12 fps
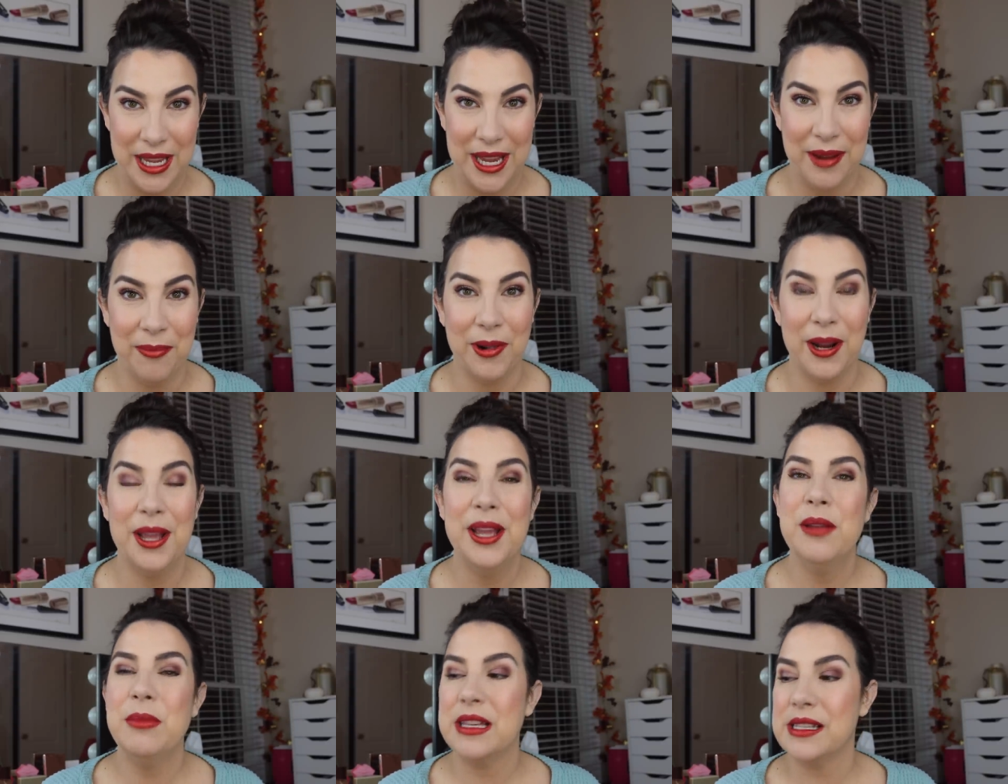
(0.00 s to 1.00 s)
camera
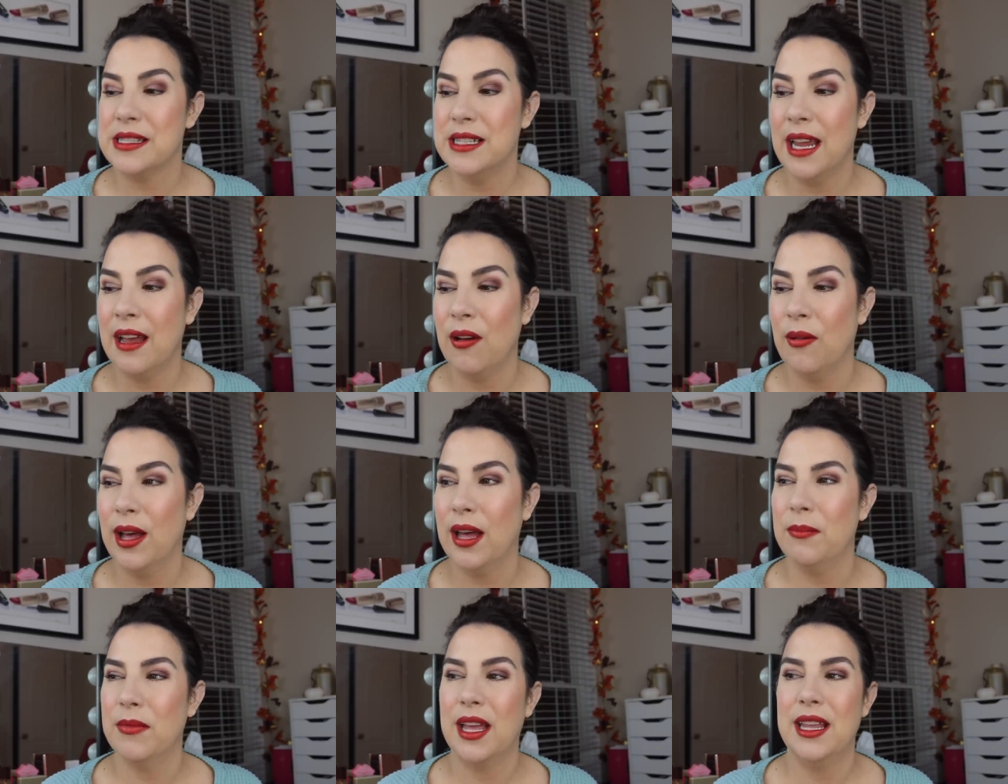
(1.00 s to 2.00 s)
because now
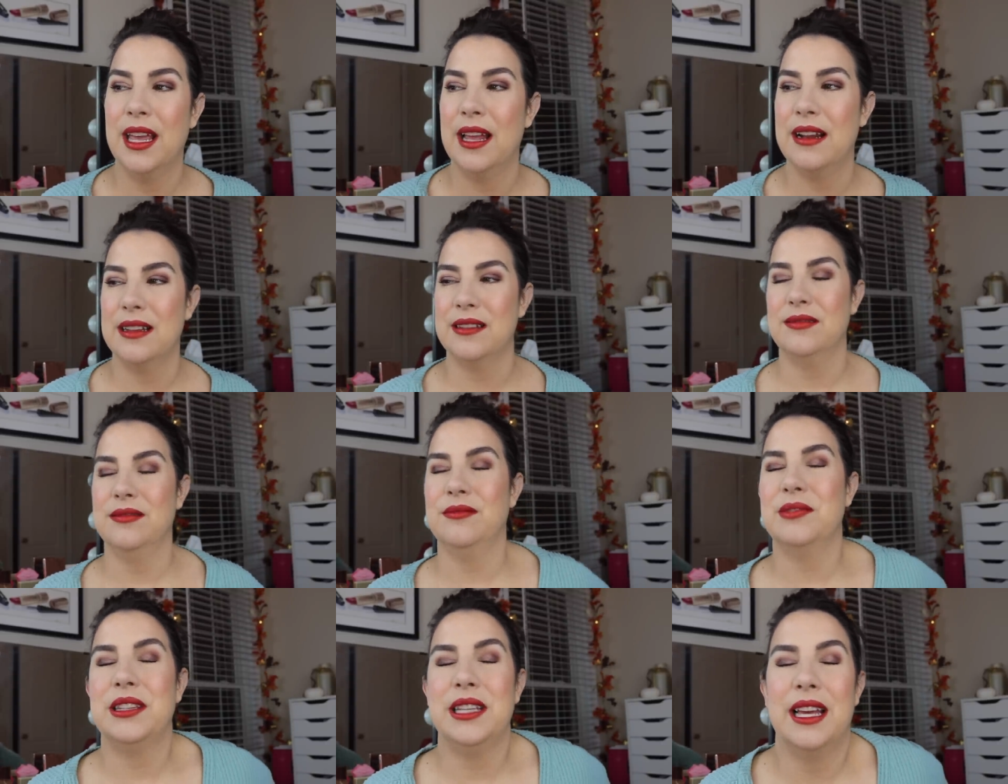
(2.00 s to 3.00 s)
um, I edit
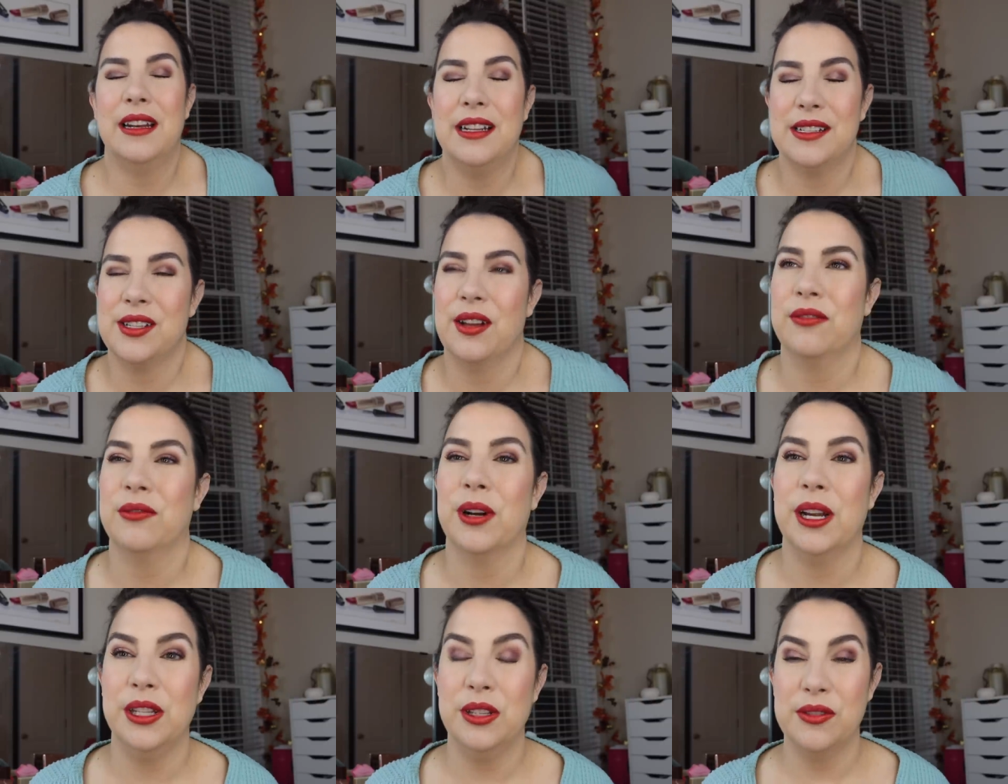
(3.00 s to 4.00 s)
with the editing software
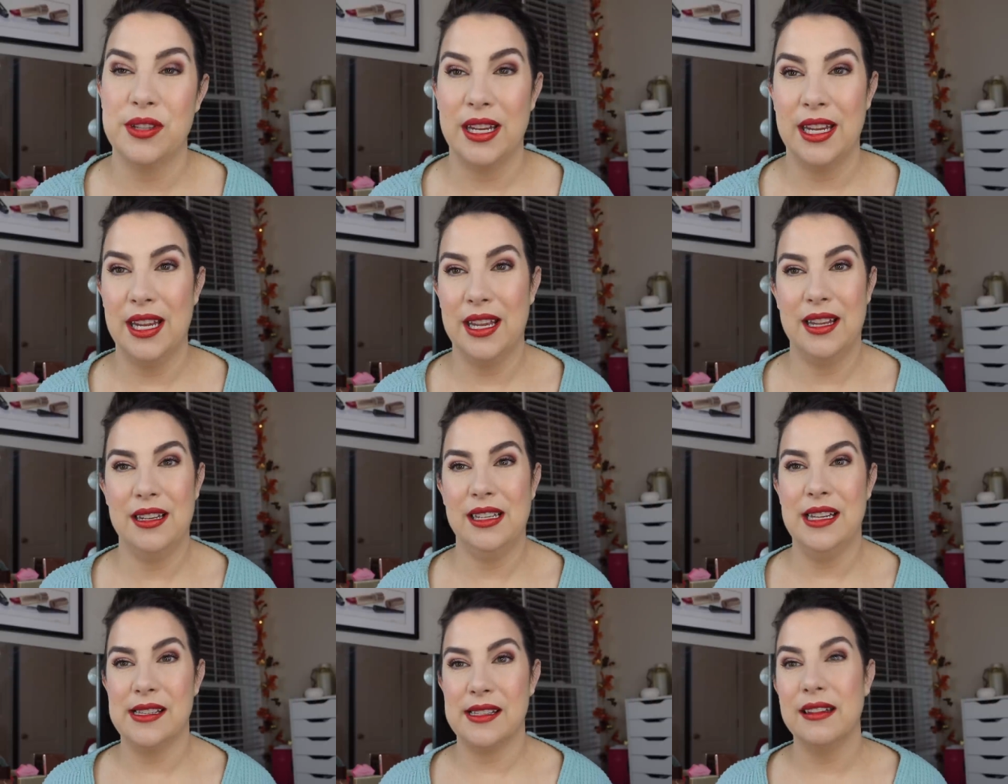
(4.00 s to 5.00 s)
I use, I can't
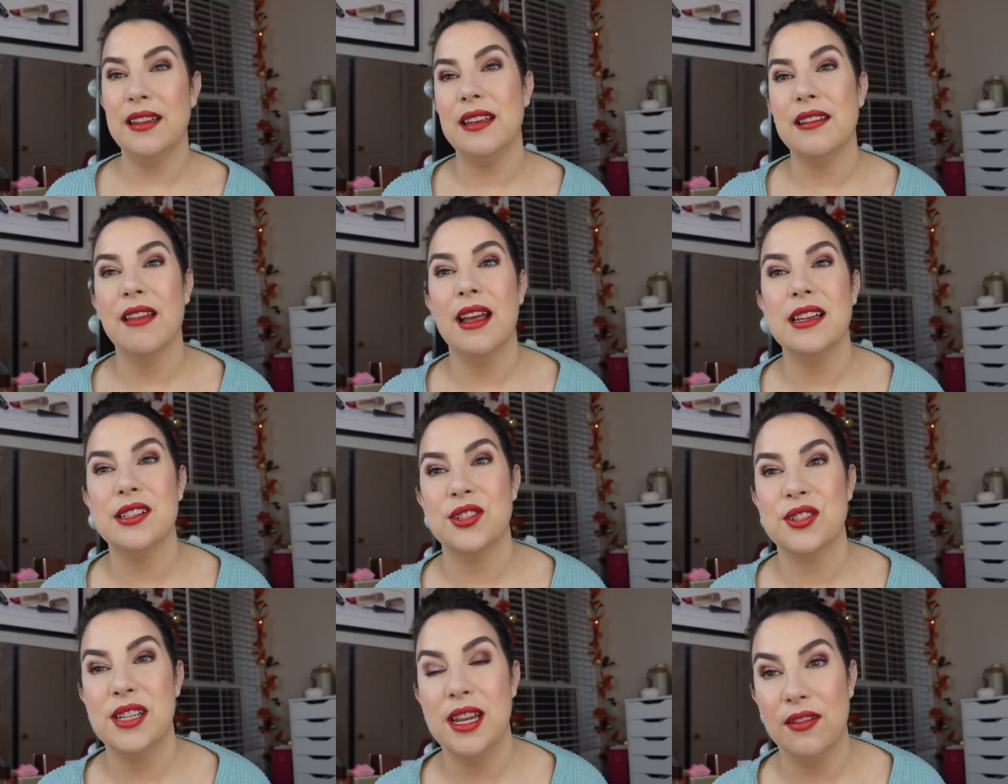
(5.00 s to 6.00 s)
easily like
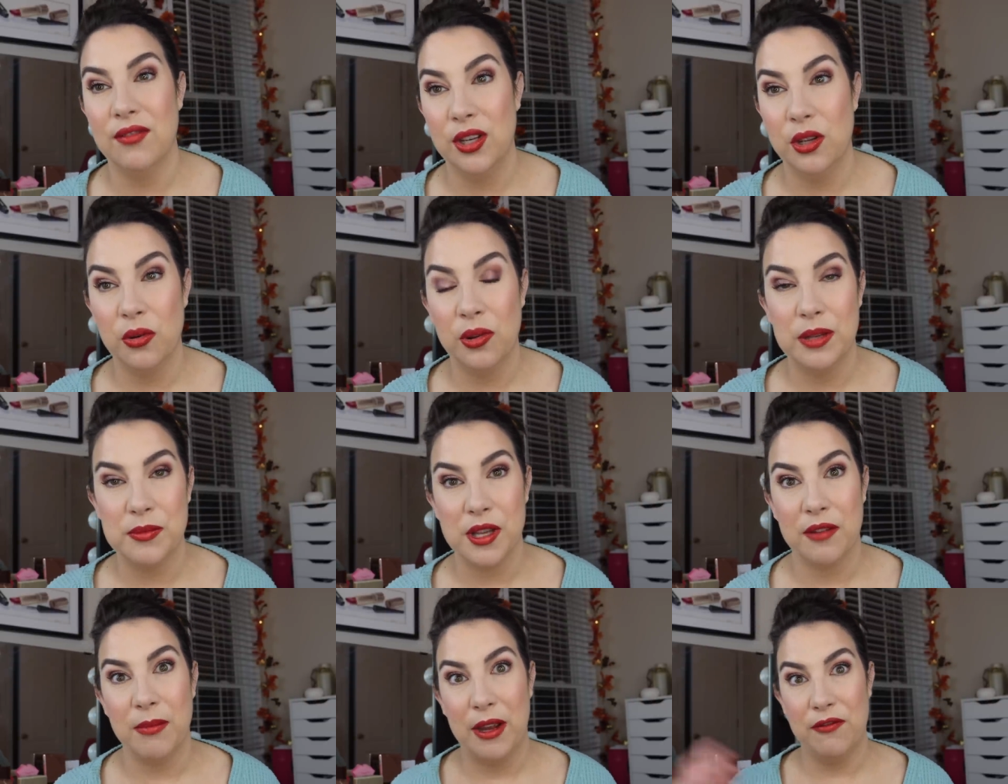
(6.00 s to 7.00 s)
just take video clips
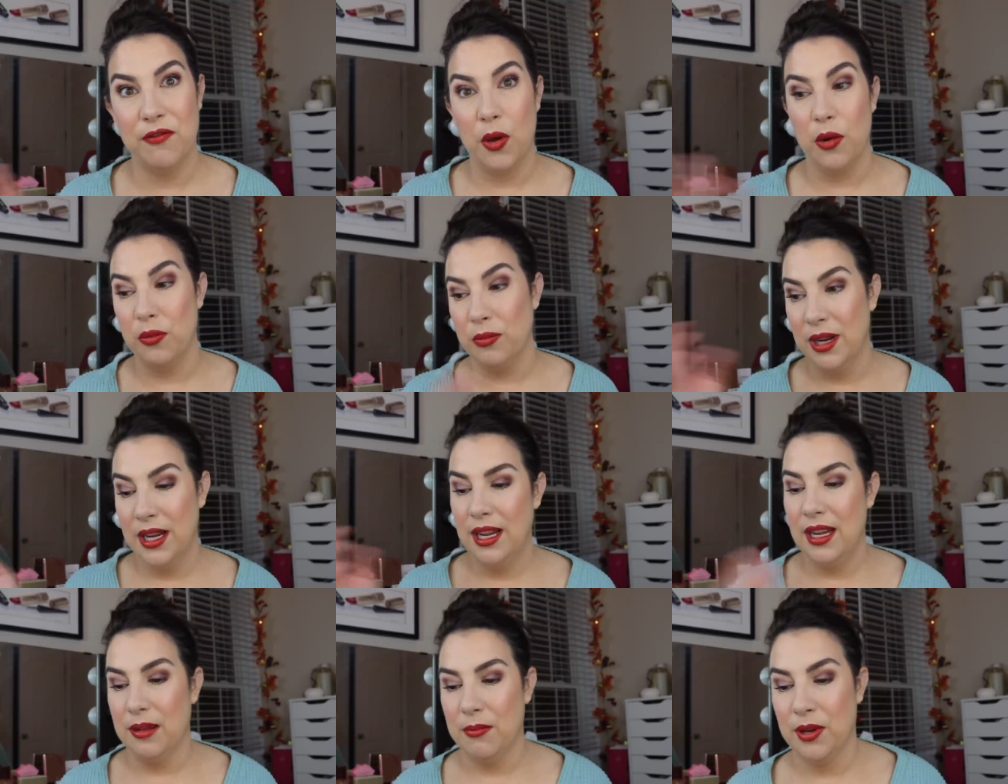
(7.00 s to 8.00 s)
off my phone
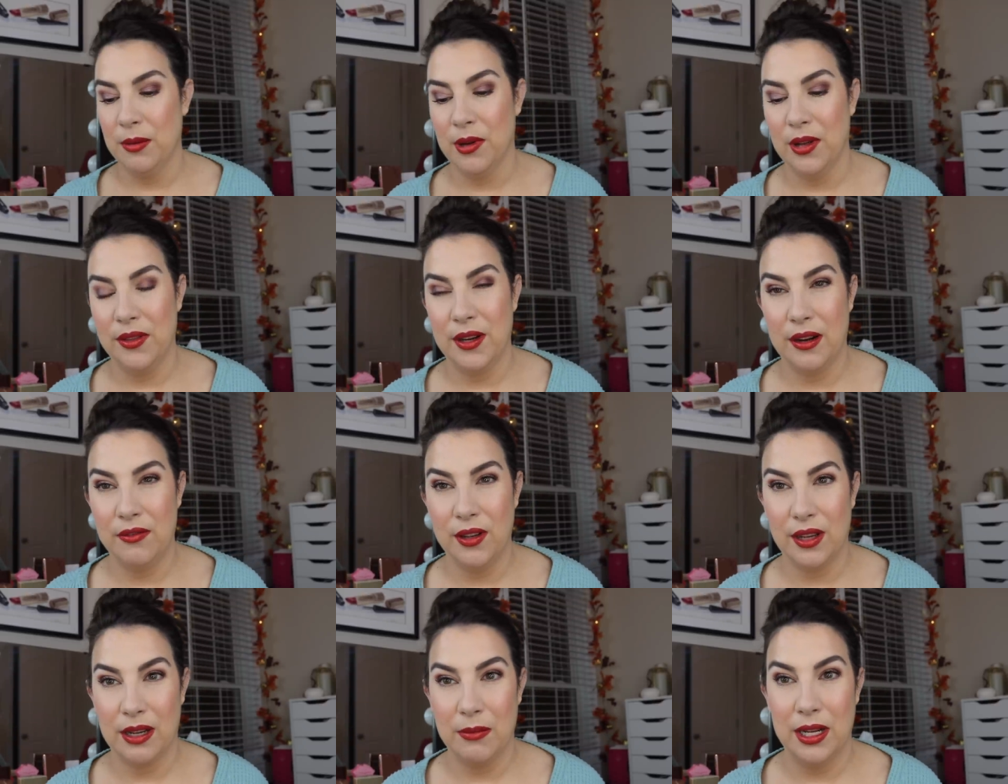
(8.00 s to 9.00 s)
and put them on there. I feel
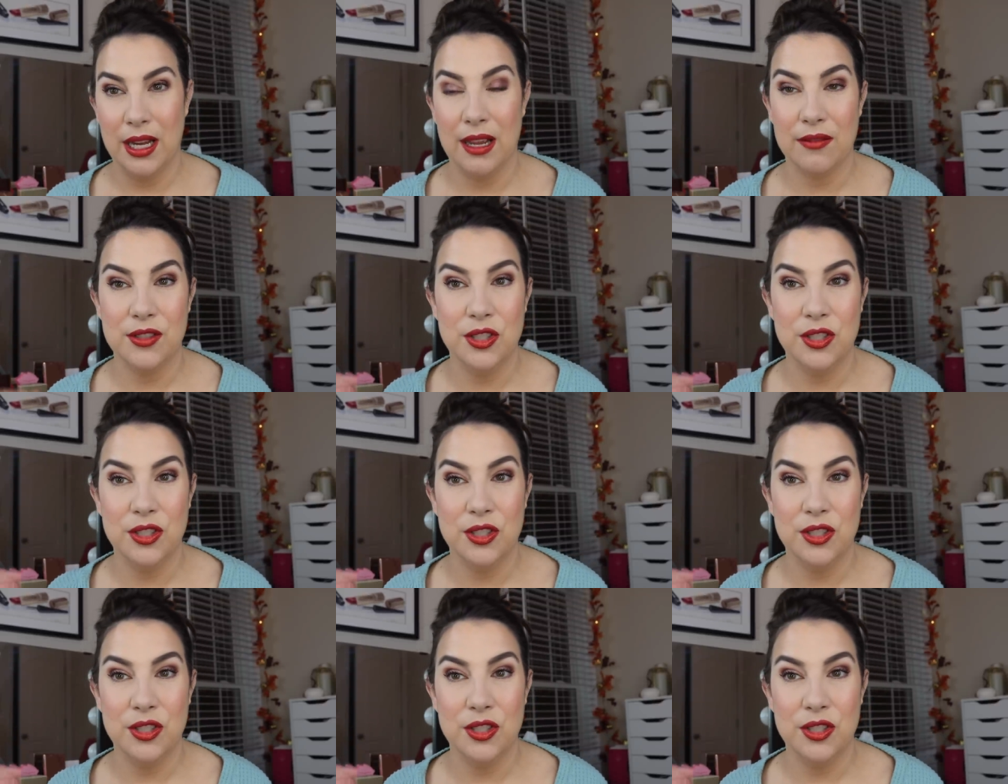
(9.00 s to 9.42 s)
like I'm gonna have